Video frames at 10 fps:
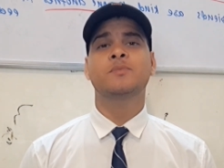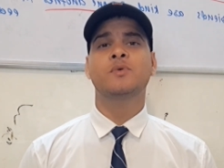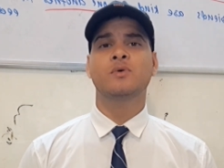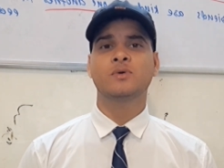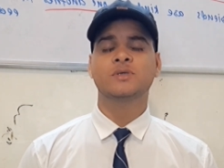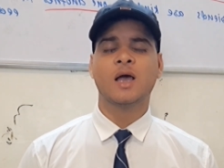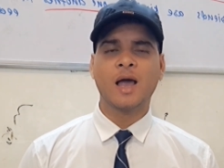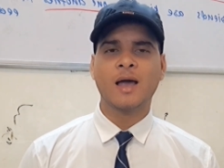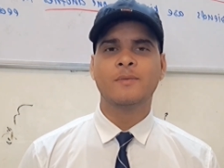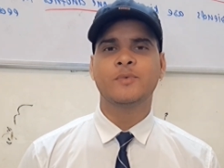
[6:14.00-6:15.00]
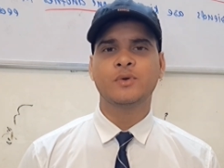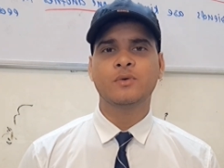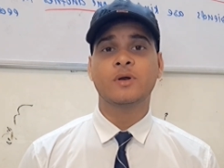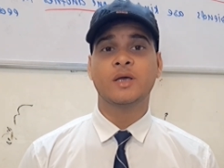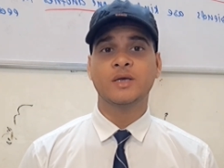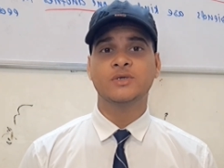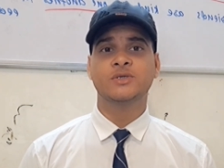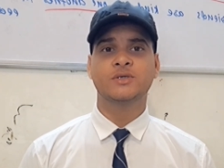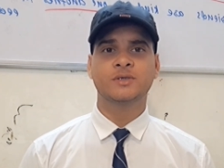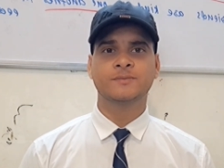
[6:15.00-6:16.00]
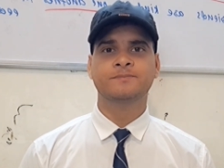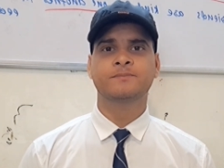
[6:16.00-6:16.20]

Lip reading: suppose I'm your guest.